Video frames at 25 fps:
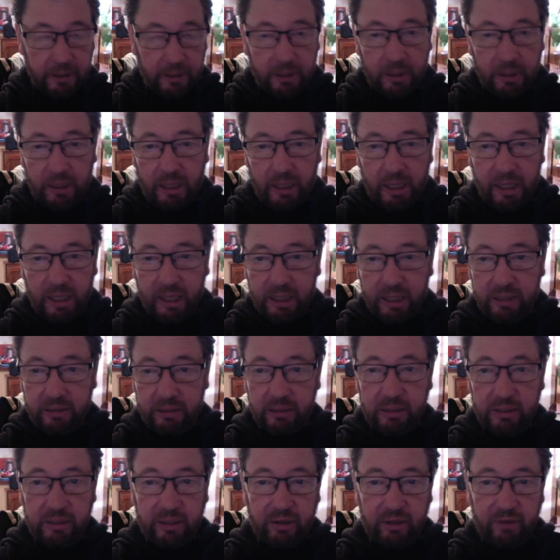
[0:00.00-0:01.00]
And
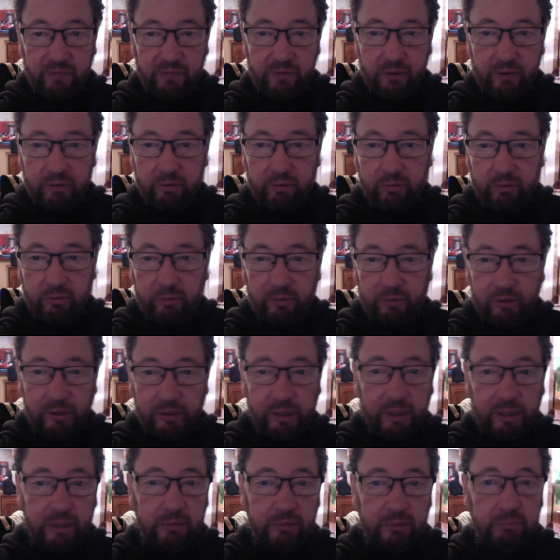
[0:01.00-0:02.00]
in there I've got all
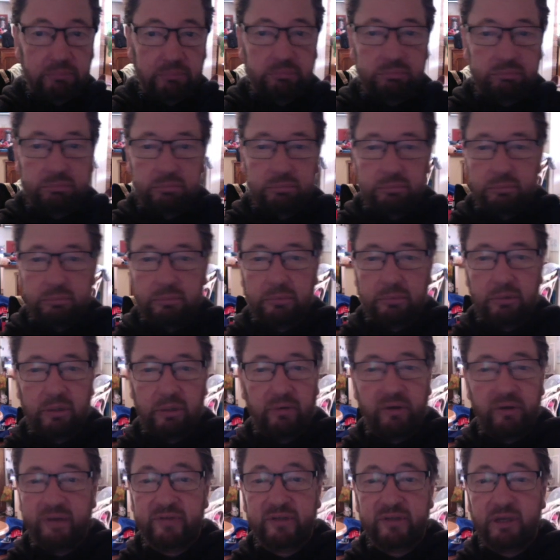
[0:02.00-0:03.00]
my,
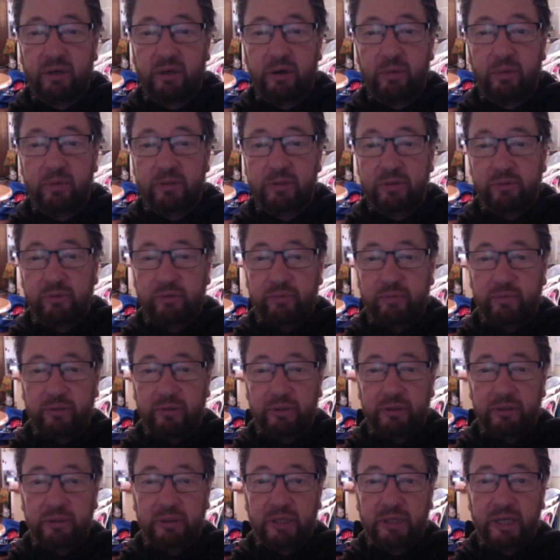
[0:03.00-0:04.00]
I'll have to go opposite with my
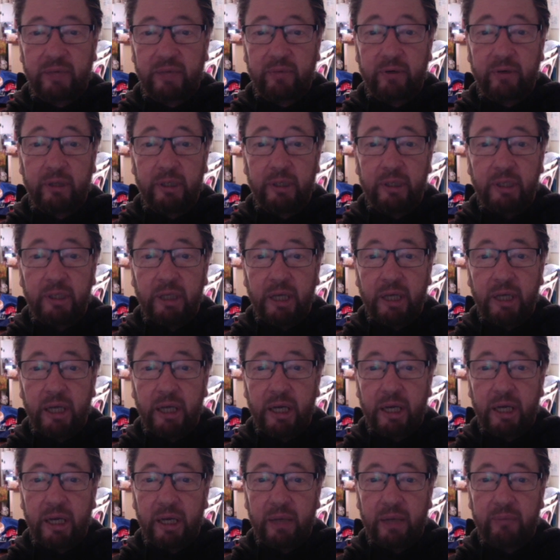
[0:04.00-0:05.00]
camera.
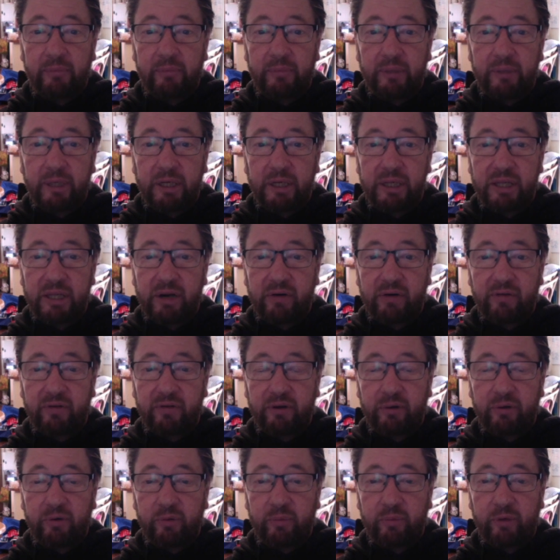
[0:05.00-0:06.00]
And in there I've
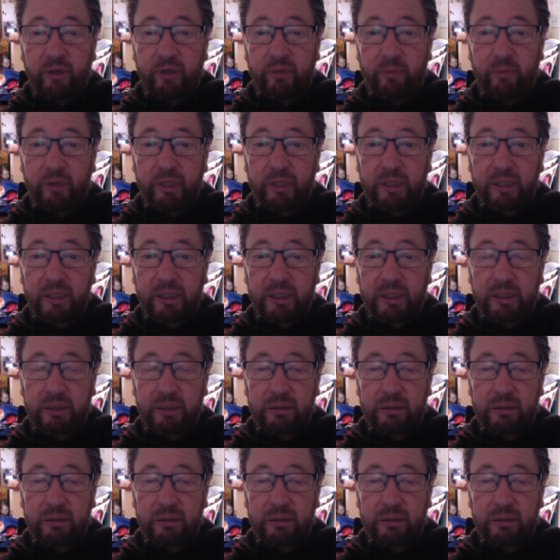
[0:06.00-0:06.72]
got all my weekly